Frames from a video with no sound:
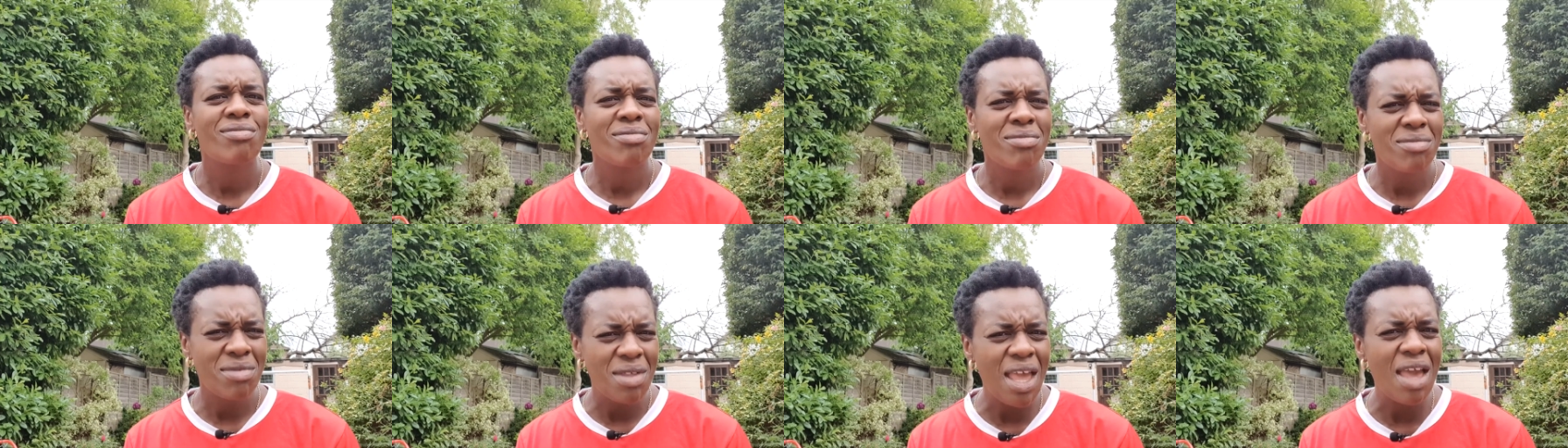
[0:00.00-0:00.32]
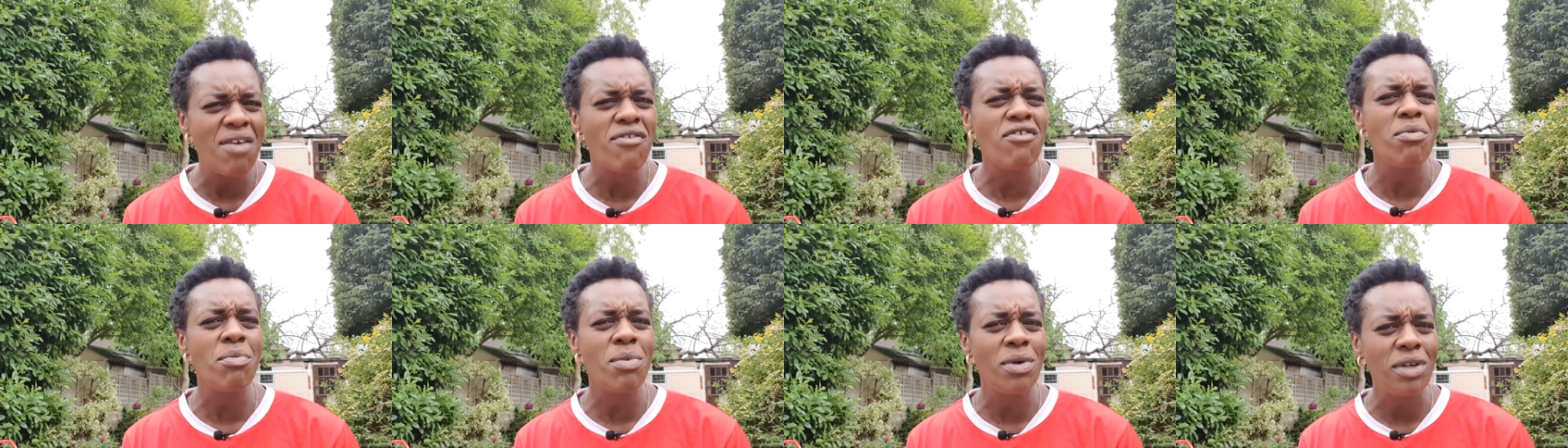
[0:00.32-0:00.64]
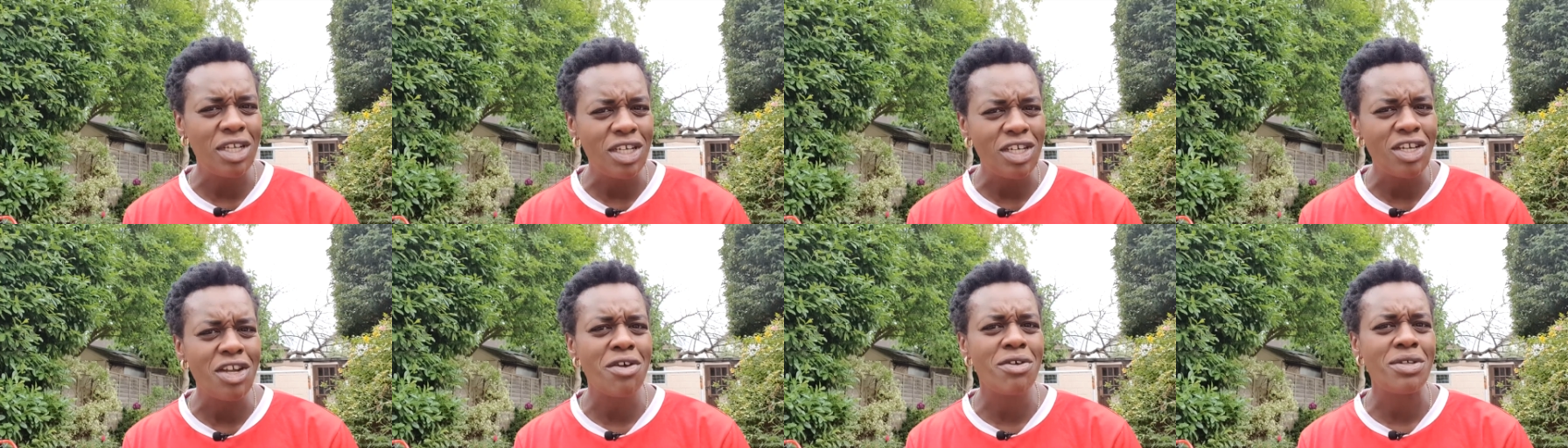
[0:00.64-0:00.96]
everybody
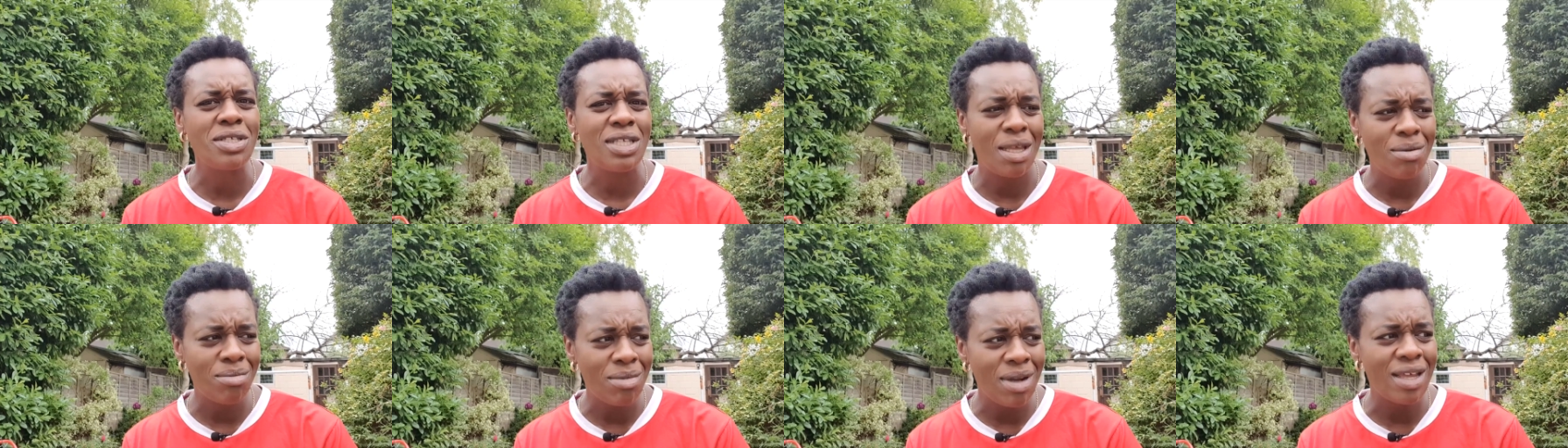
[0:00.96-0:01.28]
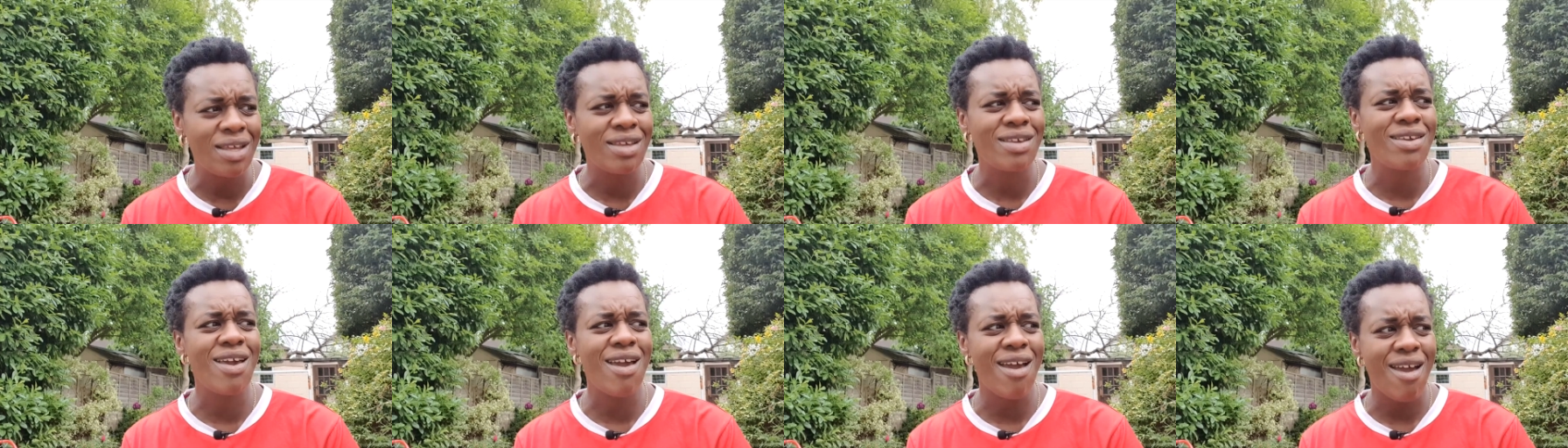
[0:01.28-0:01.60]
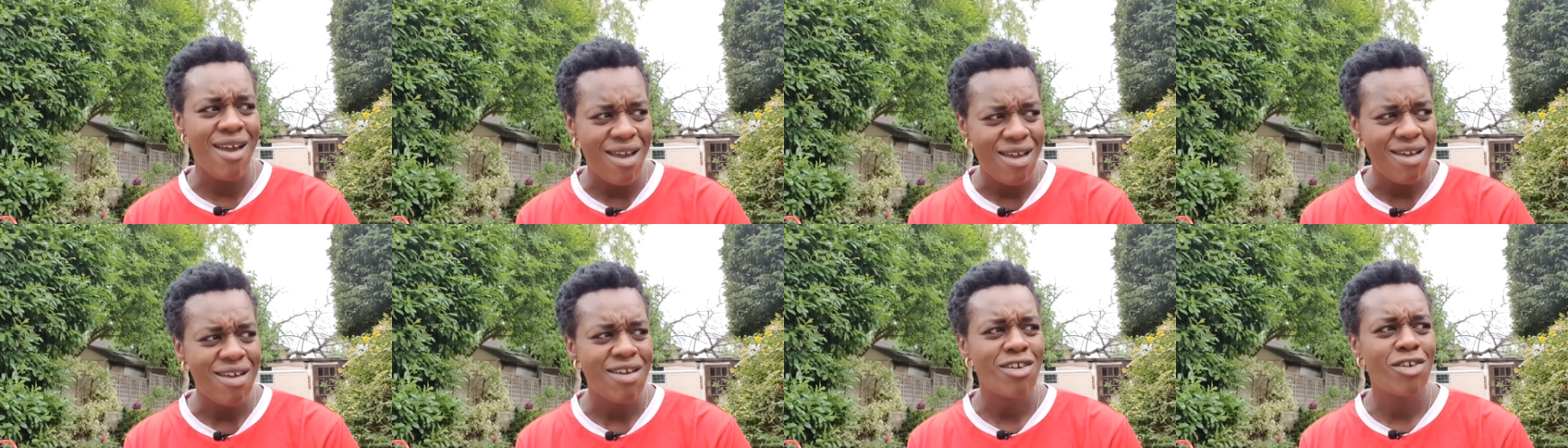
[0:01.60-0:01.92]
knows him like,
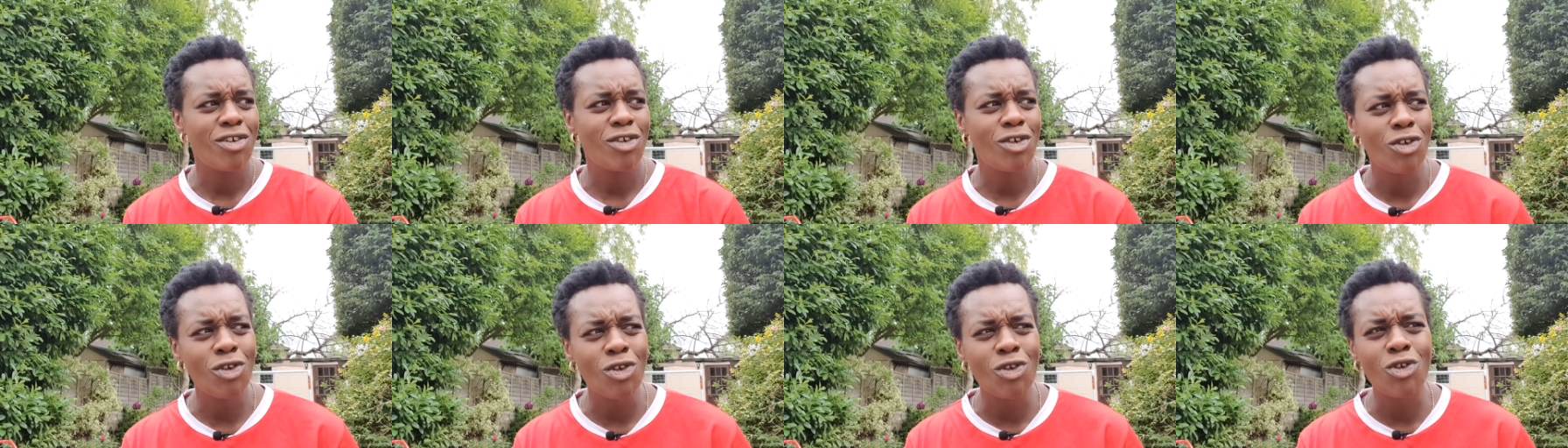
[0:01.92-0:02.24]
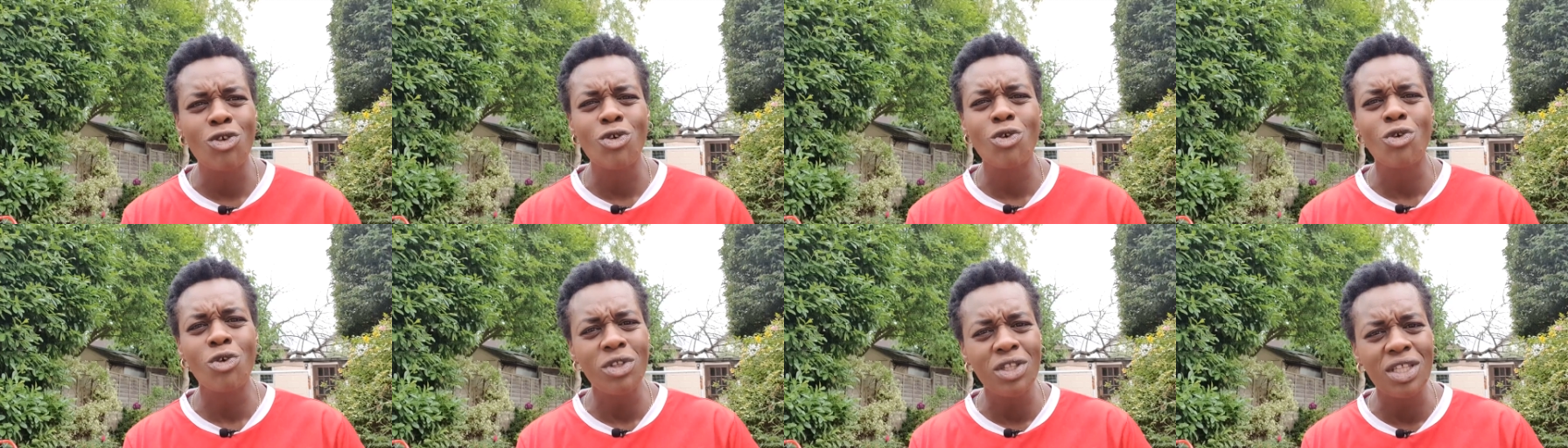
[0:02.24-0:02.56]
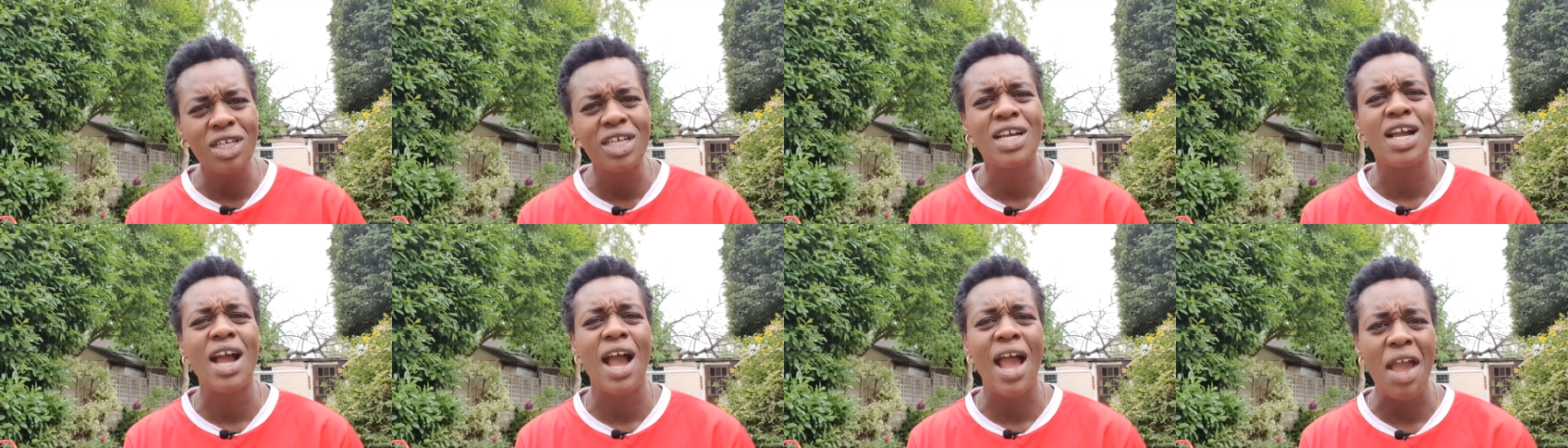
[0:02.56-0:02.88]
yeah, you're the
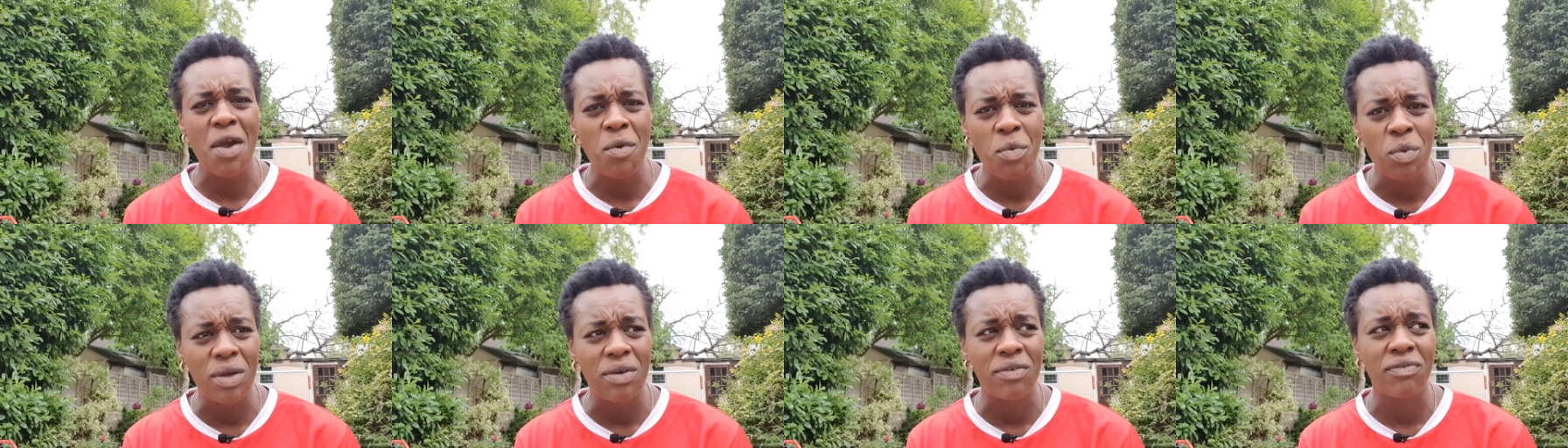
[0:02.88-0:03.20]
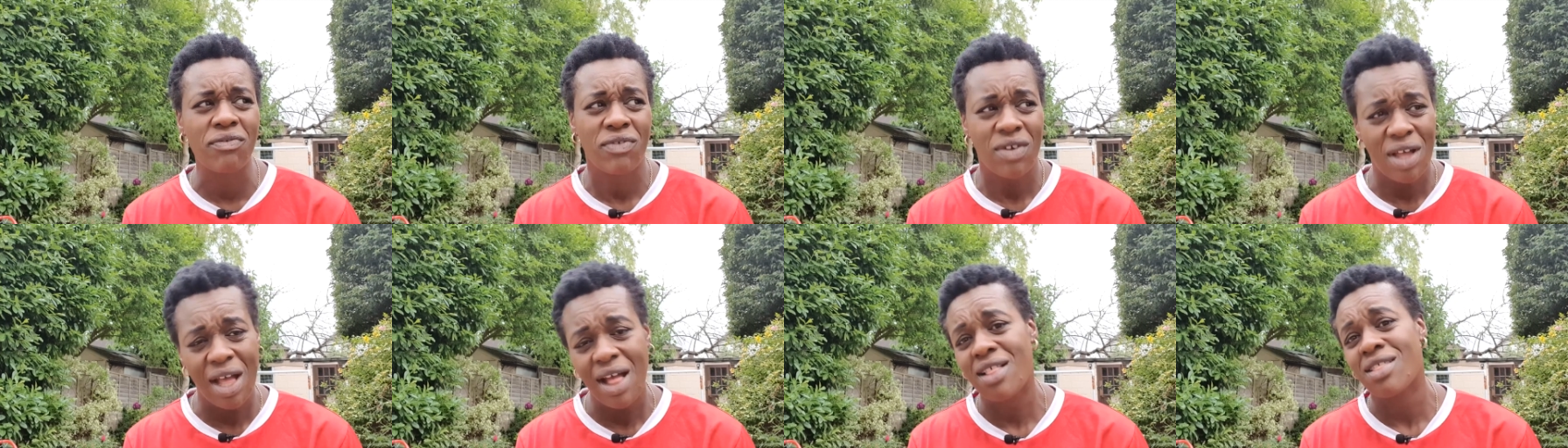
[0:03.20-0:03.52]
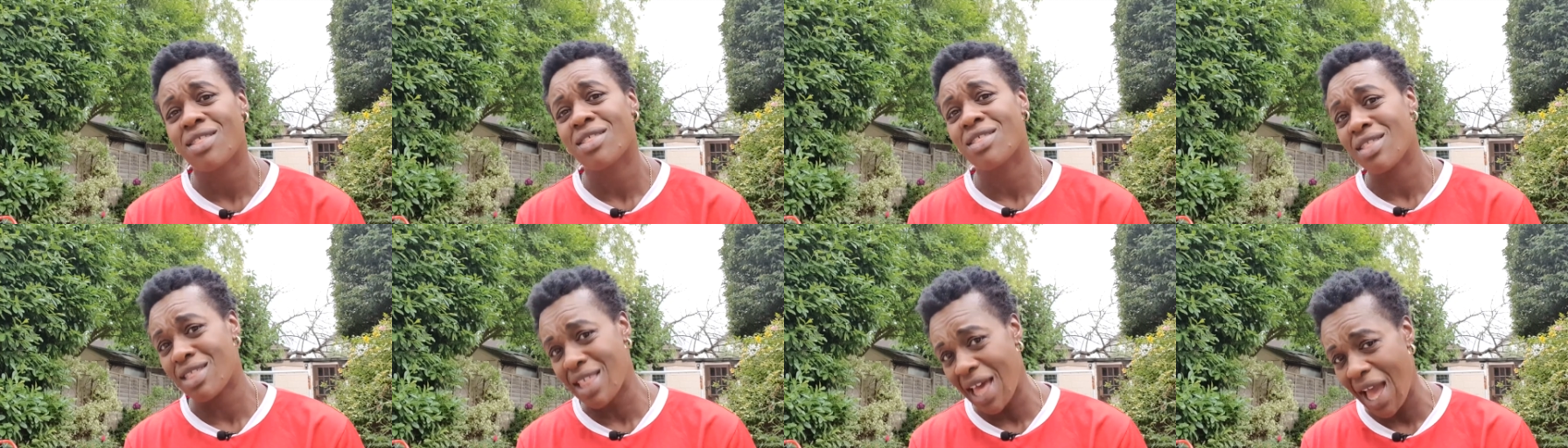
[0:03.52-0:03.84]
guy with
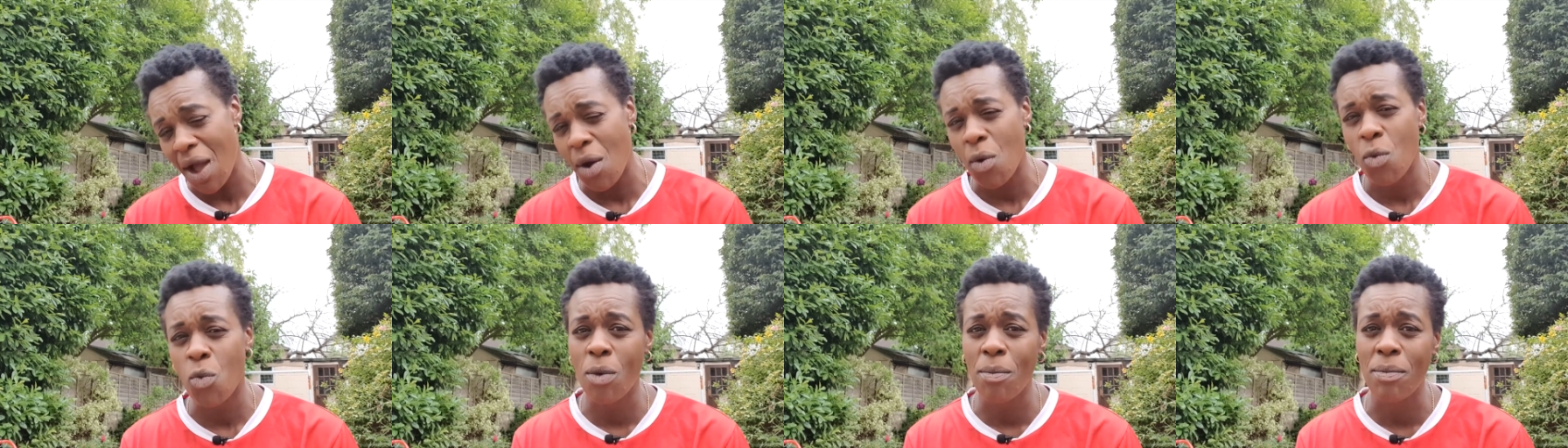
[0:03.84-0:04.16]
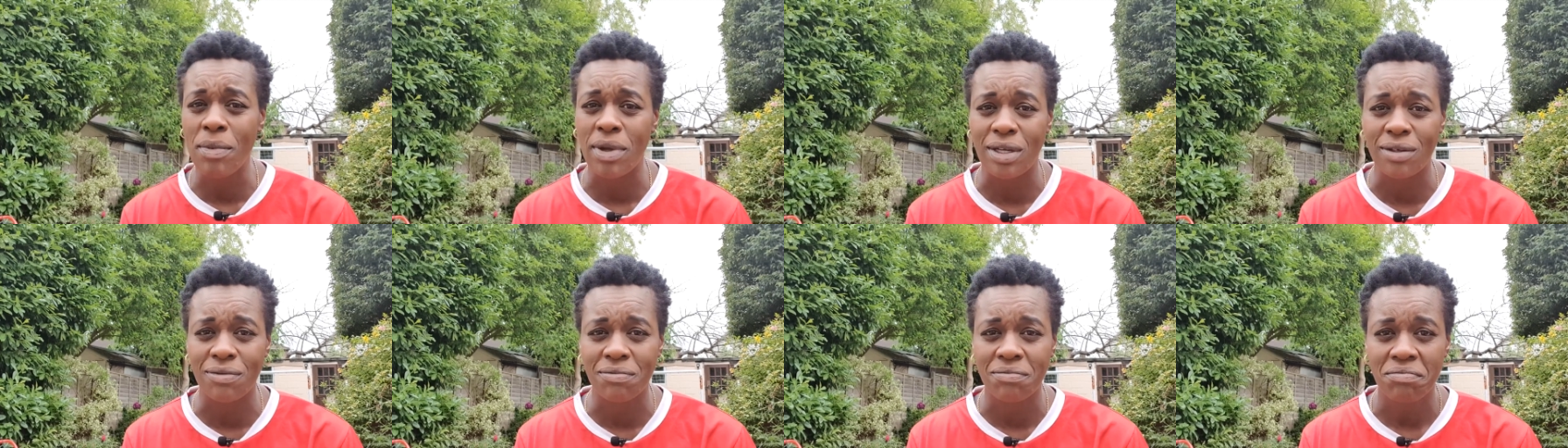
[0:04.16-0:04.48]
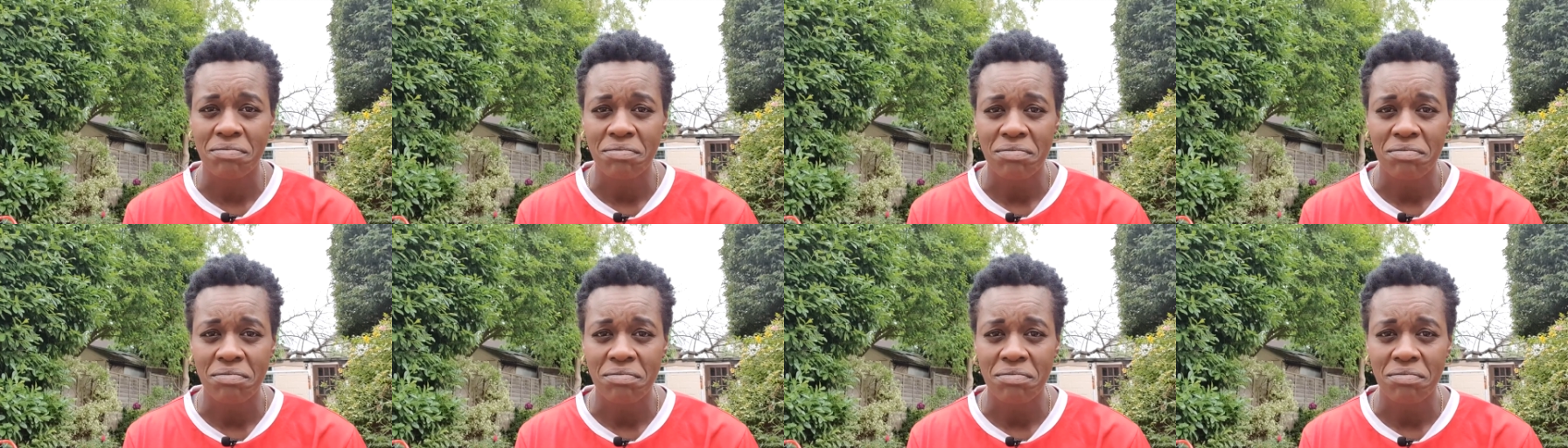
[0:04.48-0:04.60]
that woman.